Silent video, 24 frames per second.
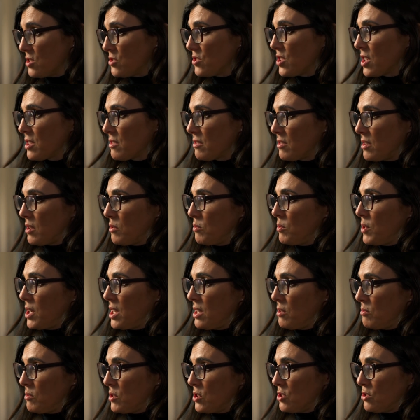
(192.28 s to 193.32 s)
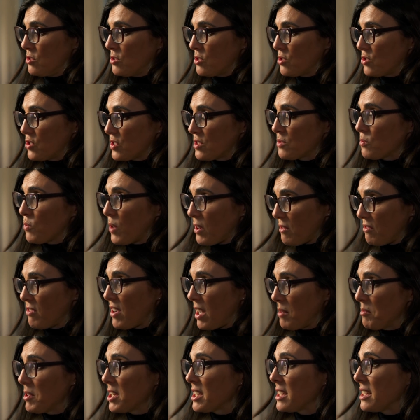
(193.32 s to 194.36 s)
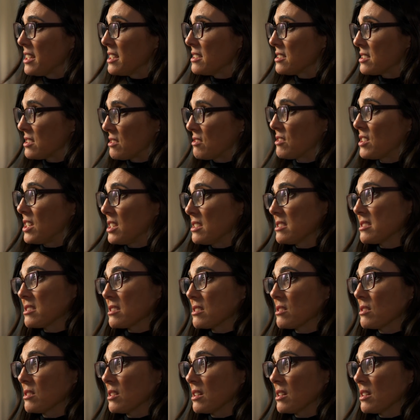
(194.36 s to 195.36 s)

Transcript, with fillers: the general way in which not just one family integrates, uh,